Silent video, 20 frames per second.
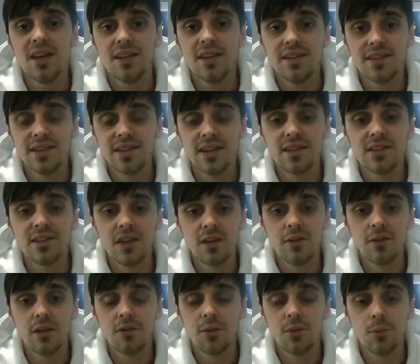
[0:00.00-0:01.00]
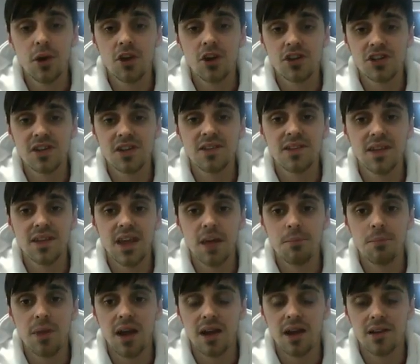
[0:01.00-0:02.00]
since I've ever purchased the
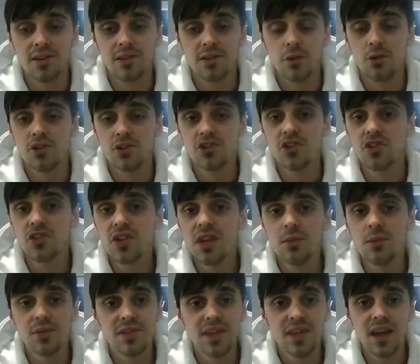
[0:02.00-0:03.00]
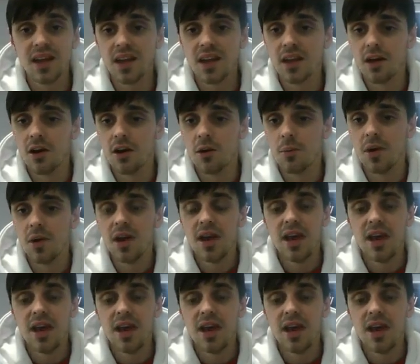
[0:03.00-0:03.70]
ad pack. So it just keeps stacking up,